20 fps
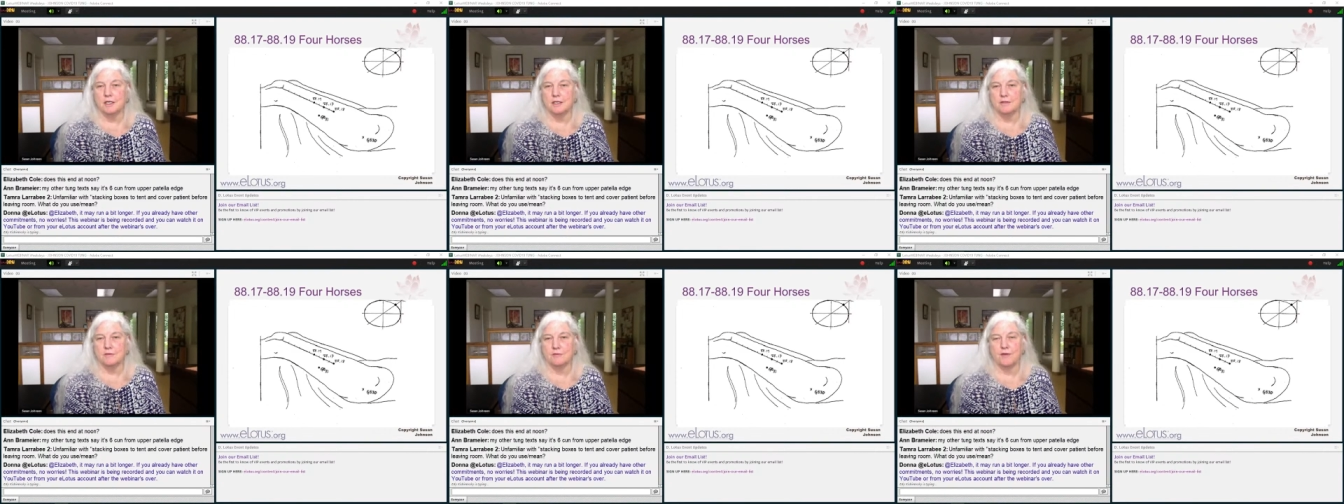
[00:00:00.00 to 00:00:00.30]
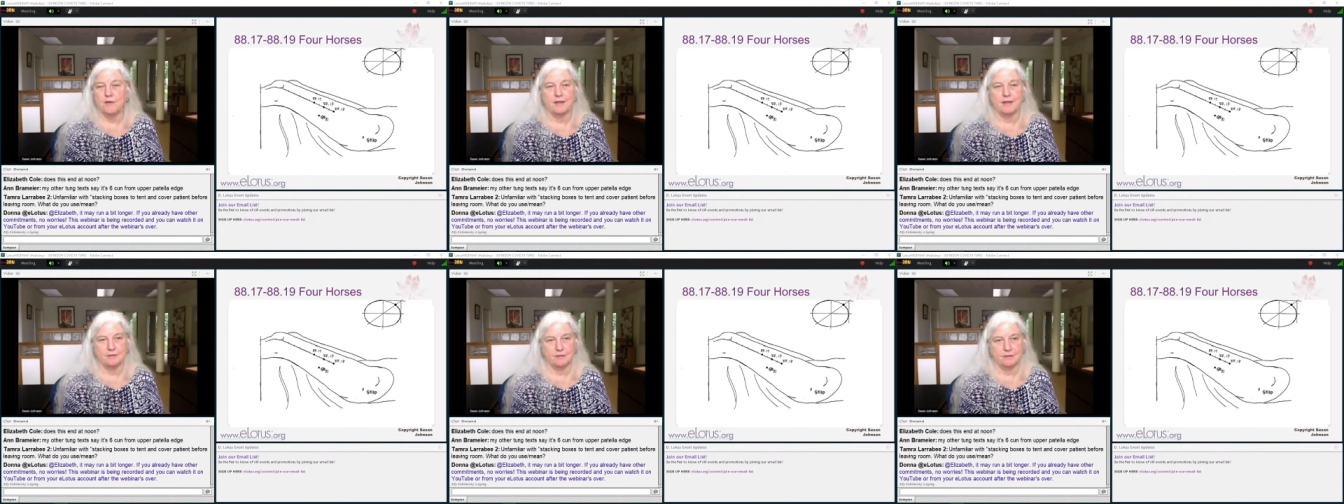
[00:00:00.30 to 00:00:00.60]
It's
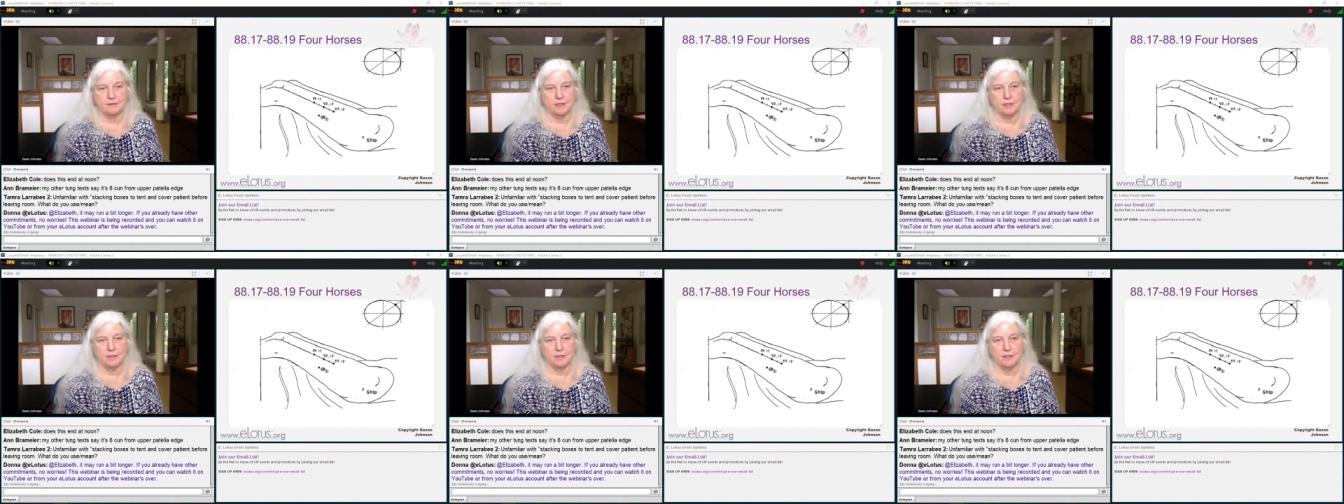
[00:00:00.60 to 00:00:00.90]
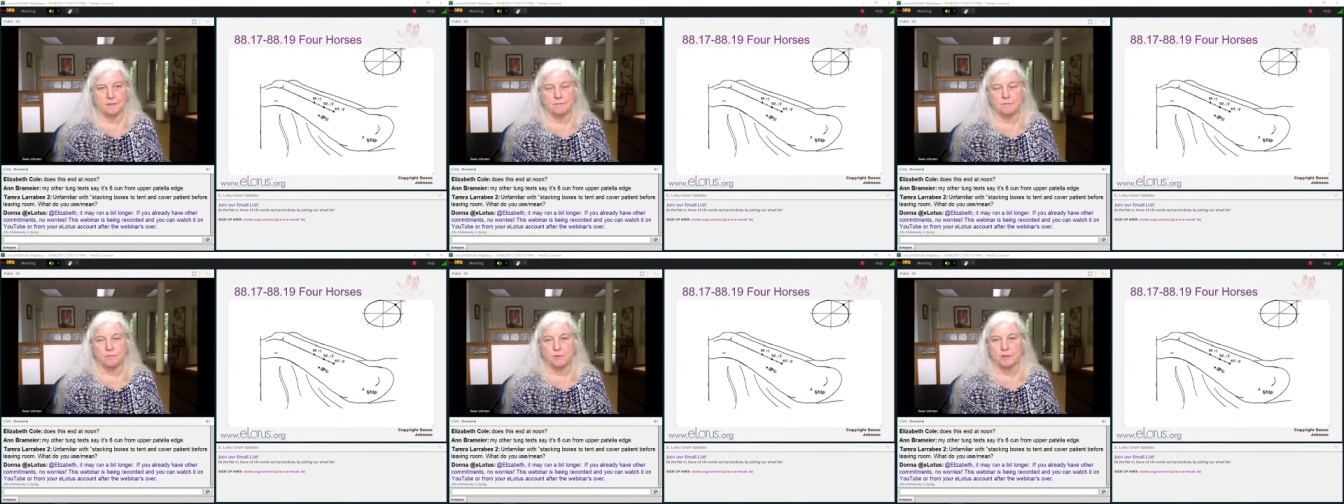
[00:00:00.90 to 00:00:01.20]

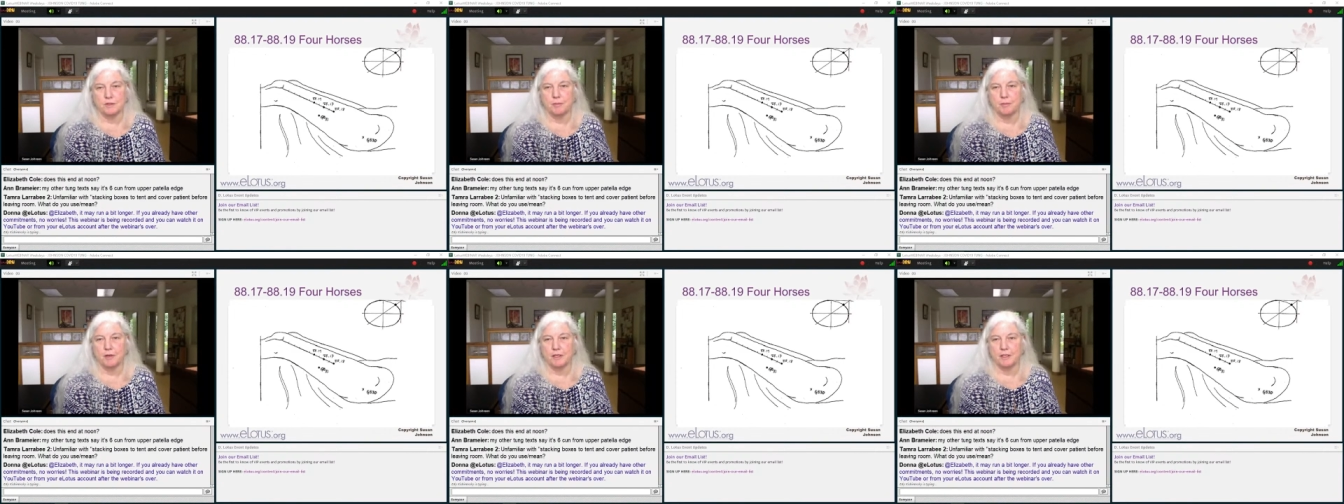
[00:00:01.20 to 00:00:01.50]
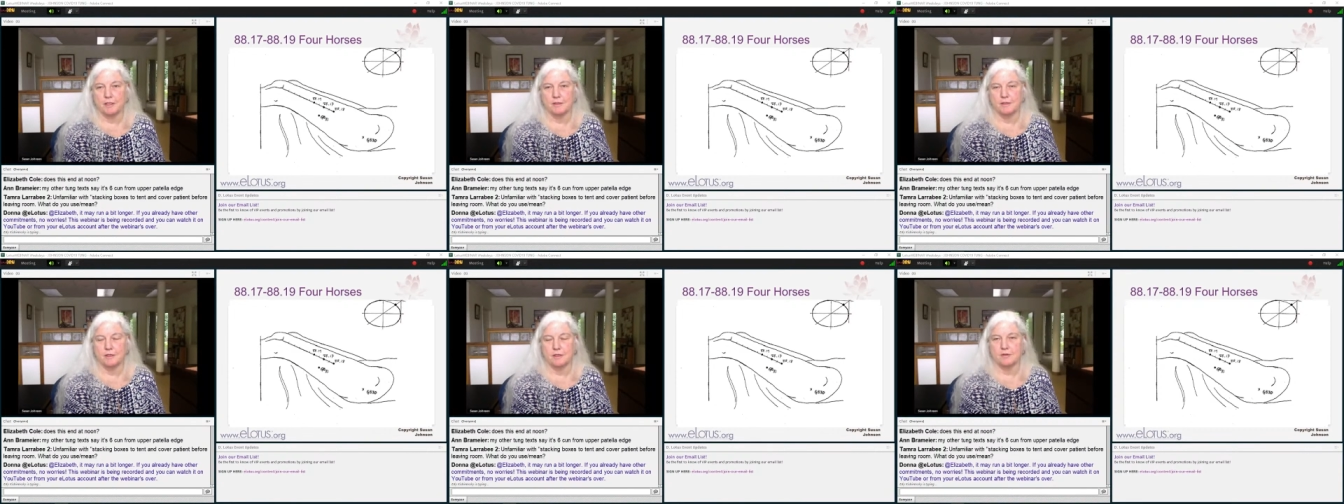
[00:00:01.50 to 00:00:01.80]
fascinating what the
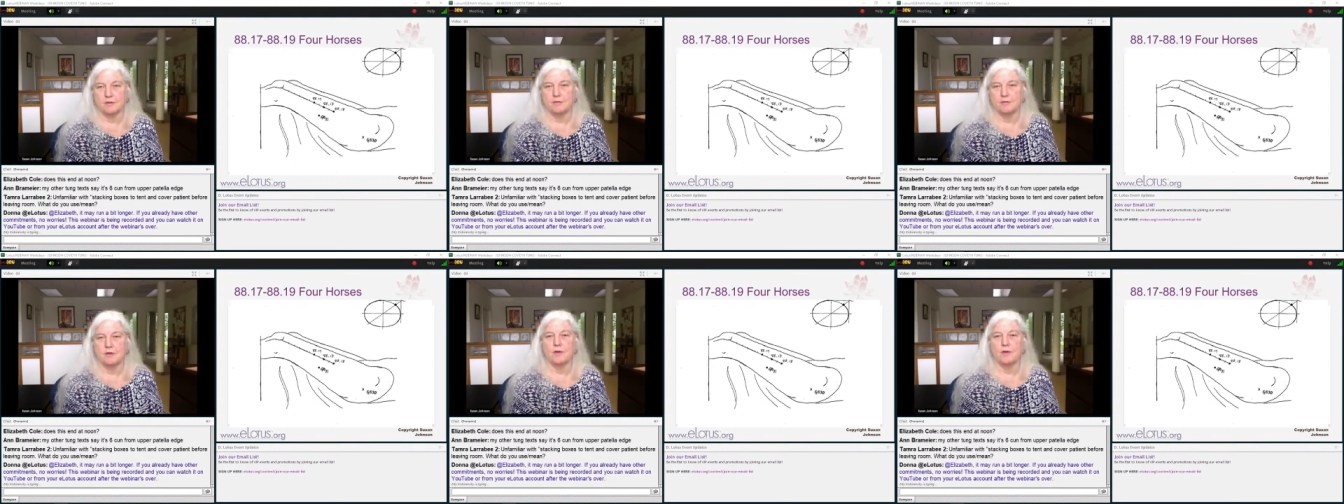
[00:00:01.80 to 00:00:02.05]
body does.